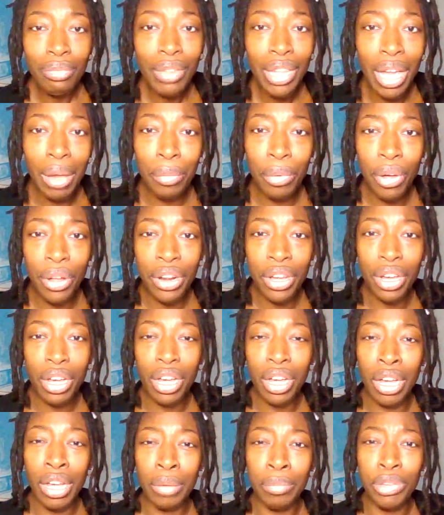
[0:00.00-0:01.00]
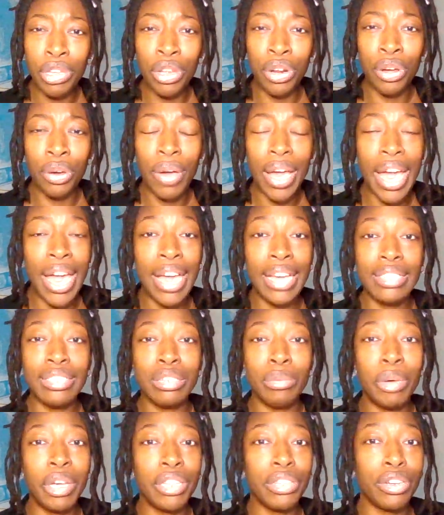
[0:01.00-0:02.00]
I'm gonna, add
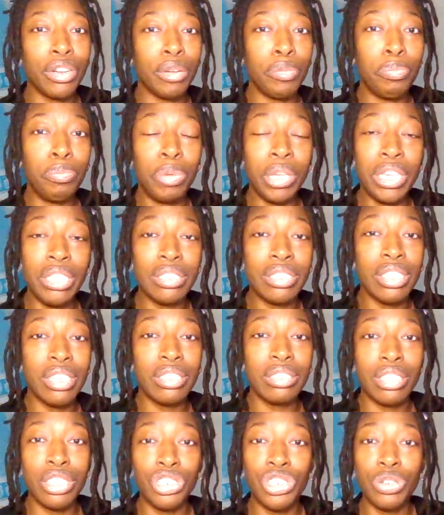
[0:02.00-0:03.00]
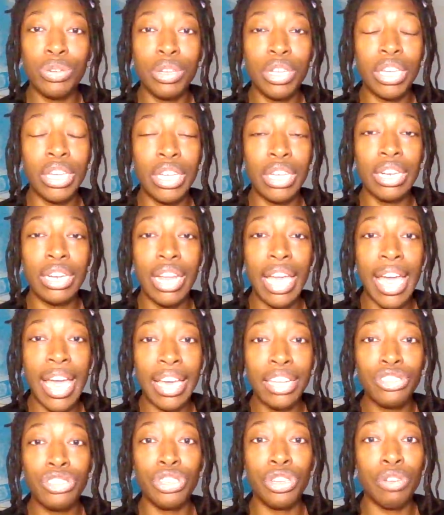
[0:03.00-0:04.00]
some other pieces that you can
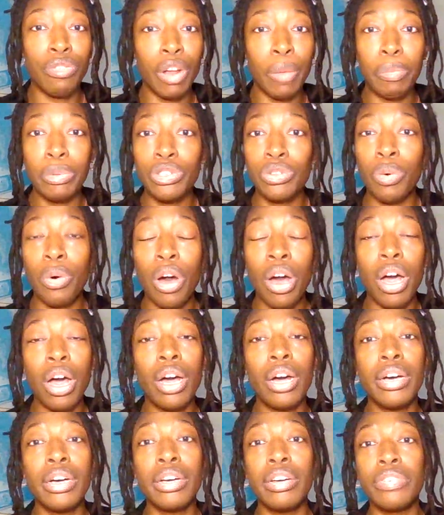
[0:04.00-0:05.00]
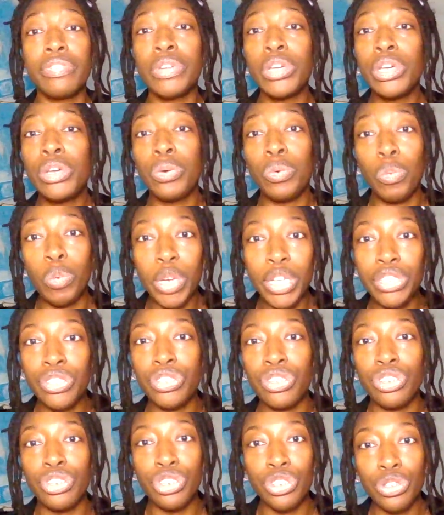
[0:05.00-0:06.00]
add to your repertoire of what
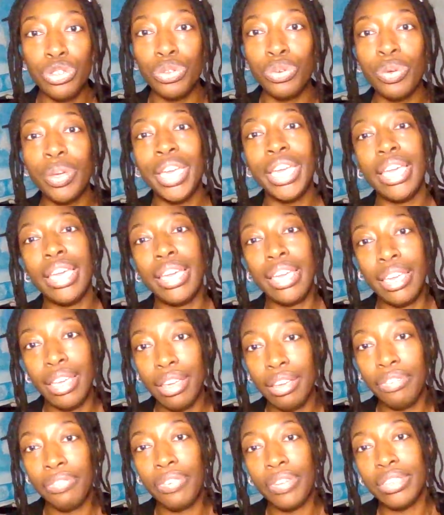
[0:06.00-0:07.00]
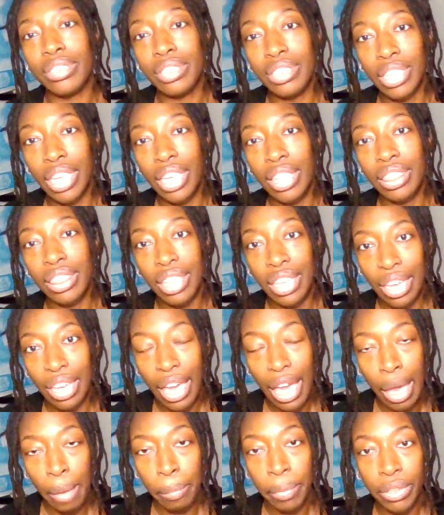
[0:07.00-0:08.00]
to do if said thing
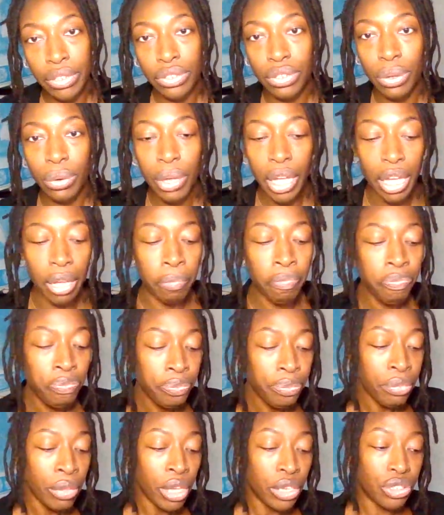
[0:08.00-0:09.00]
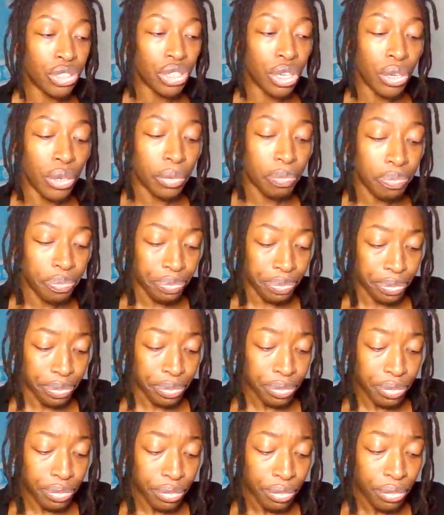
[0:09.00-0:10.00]
happens. Okay, so
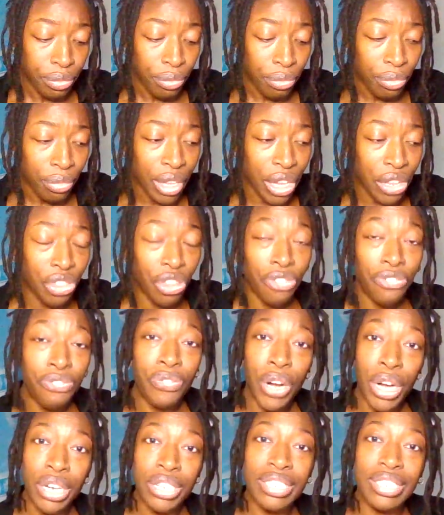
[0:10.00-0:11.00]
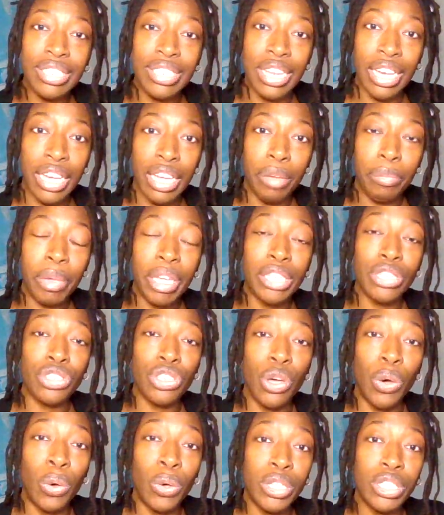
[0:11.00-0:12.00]
the first step is
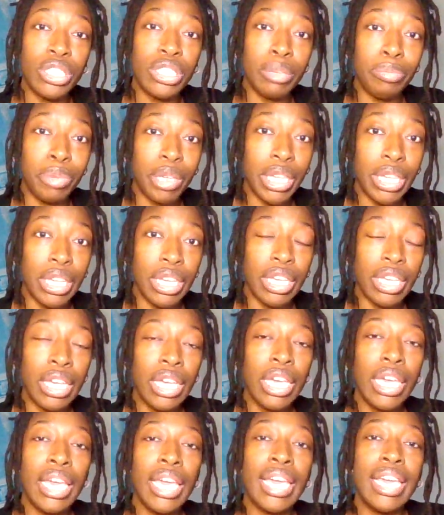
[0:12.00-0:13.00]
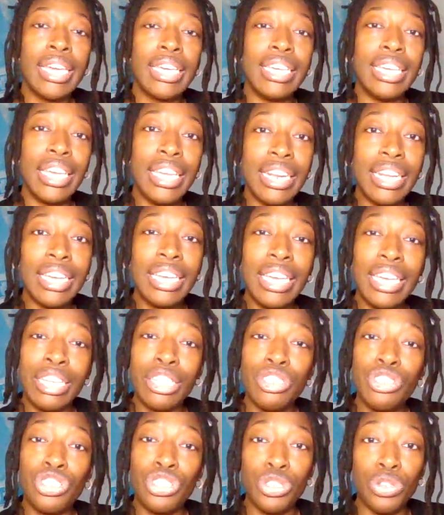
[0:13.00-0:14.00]
going to be getting
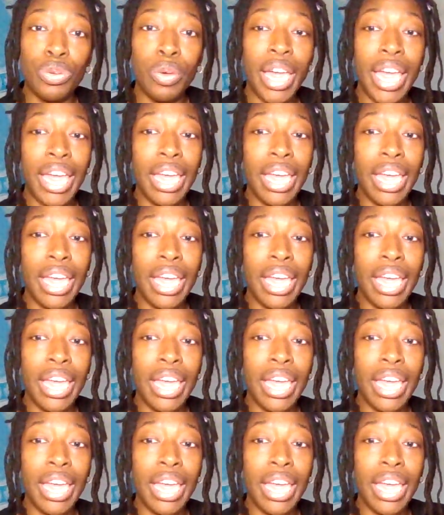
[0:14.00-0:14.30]
into